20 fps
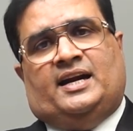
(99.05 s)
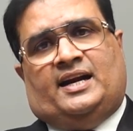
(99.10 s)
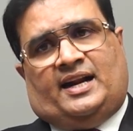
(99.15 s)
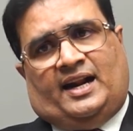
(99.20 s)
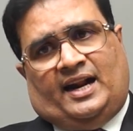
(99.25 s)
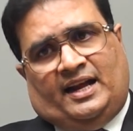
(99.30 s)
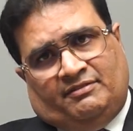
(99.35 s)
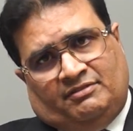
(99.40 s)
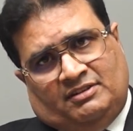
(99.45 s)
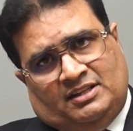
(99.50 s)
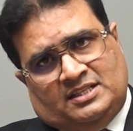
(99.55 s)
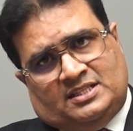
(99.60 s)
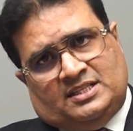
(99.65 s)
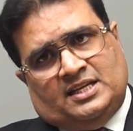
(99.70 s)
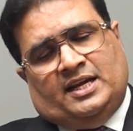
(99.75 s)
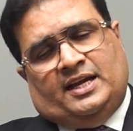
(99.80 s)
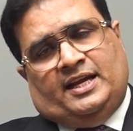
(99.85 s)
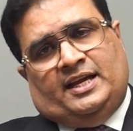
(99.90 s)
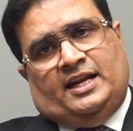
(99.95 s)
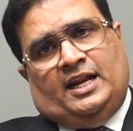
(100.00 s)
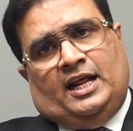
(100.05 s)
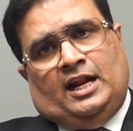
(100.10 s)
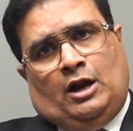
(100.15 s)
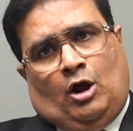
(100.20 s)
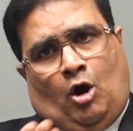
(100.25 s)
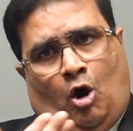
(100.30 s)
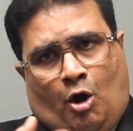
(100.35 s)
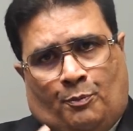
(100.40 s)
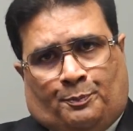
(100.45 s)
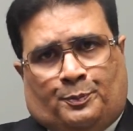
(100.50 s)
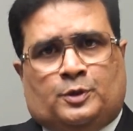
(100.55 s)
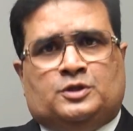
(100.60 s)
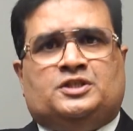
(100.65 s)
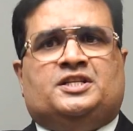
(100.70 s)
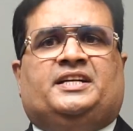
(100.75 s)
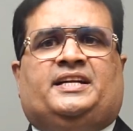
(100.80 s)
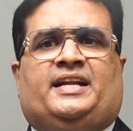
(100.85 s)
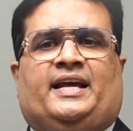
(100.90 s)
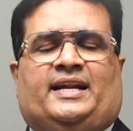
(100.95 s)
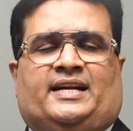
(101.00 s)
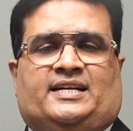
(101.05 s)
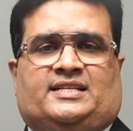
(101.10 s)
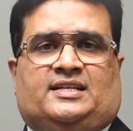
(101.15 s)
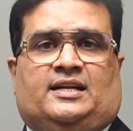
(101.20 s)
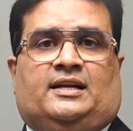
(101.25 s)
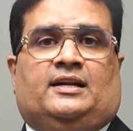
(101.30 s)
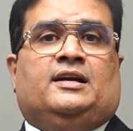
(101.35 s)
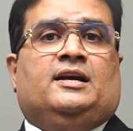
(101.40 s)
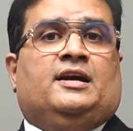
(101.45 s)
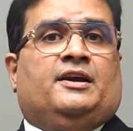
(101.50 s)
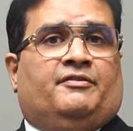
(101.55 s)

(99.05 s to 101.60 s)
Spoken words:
travels in an opposite direction.